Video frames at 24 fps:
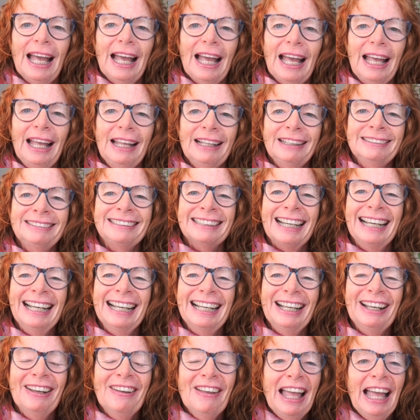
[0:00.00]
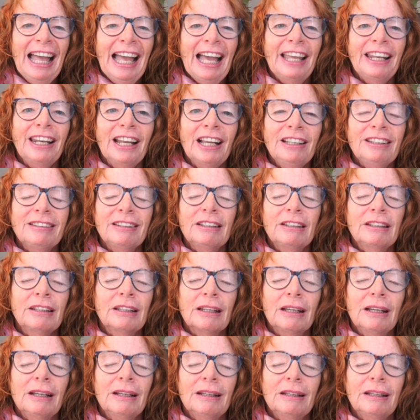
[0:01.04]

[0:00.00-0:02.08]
And I said,